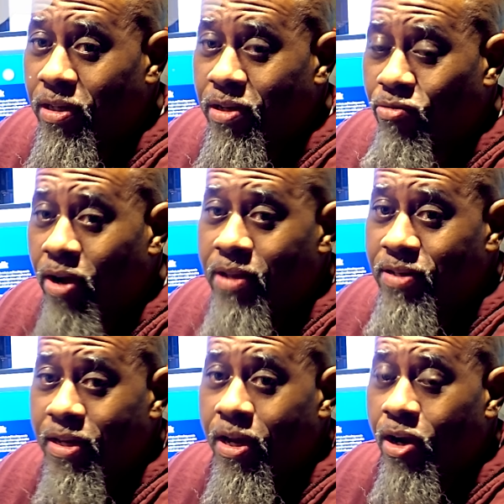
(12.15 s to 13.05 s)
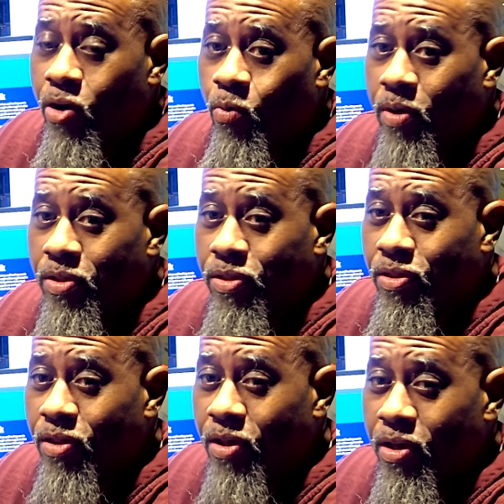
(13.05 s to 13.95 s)
great year
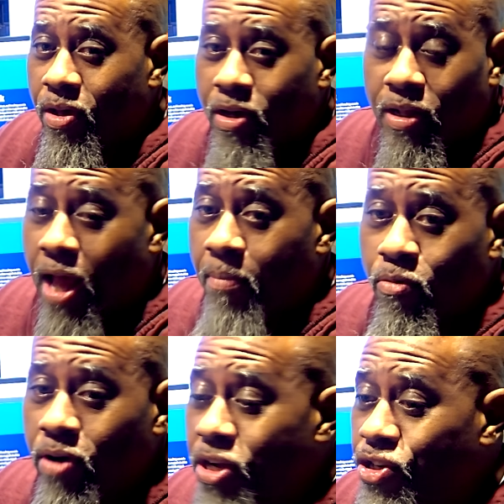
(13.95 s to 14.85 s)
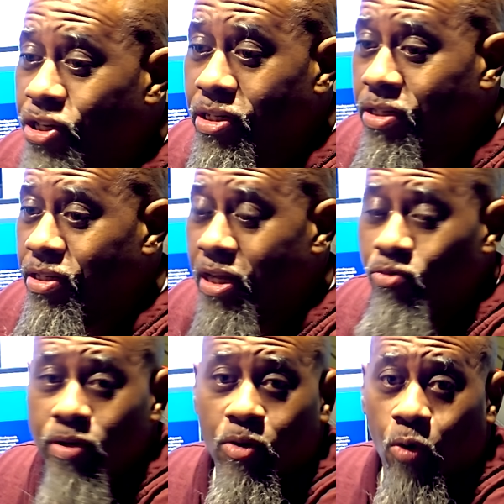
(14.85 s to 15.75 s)
with collaborations
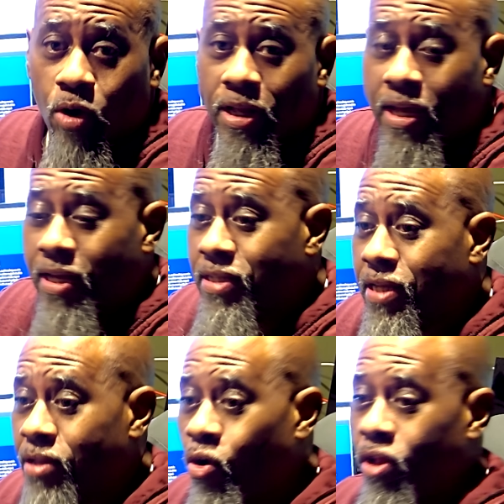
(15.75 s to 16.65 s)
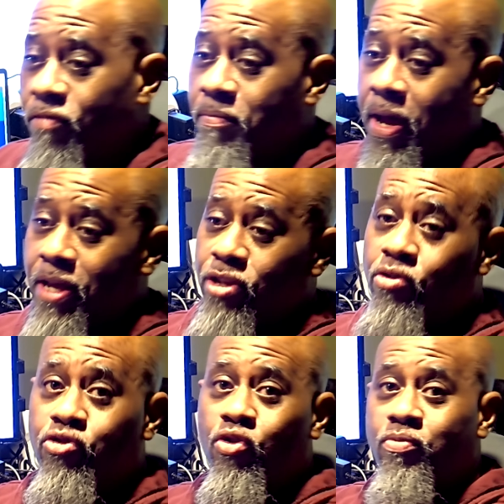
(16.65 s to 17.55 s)
and recordings and all of my
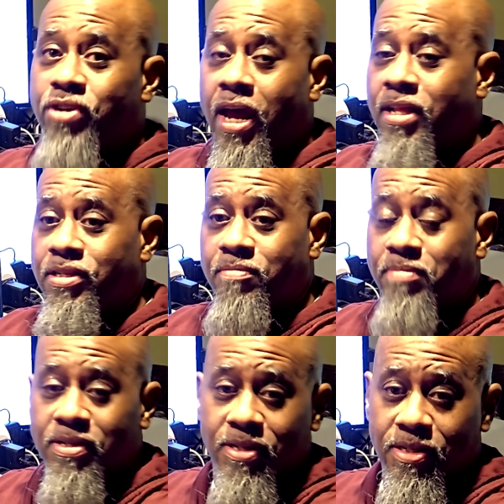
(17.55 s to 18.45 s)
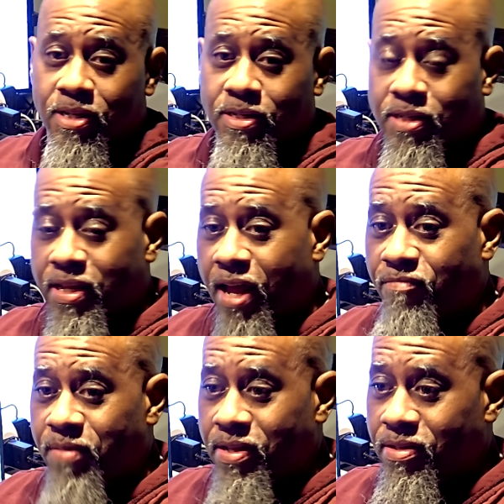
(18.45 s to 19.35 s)
YouTube channels and businesses that
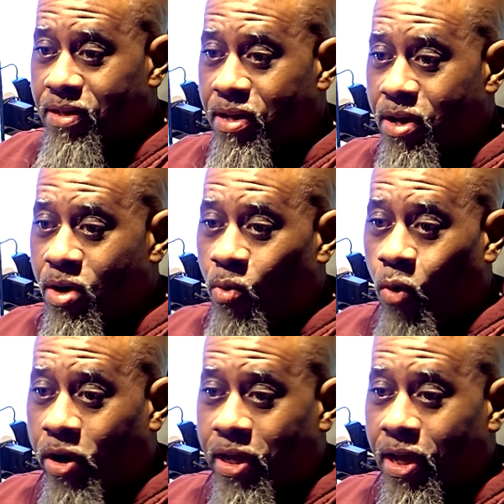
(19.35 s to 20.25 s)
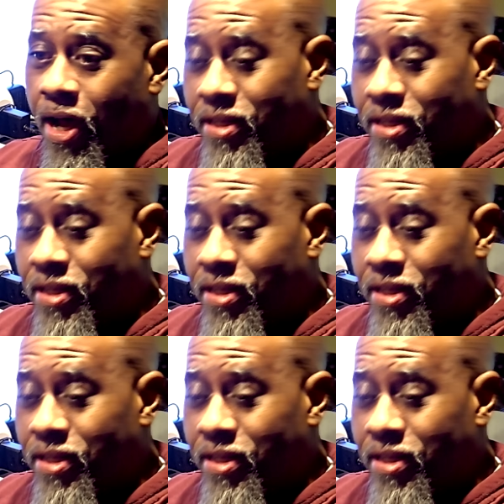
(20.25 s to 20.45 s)
I've been working on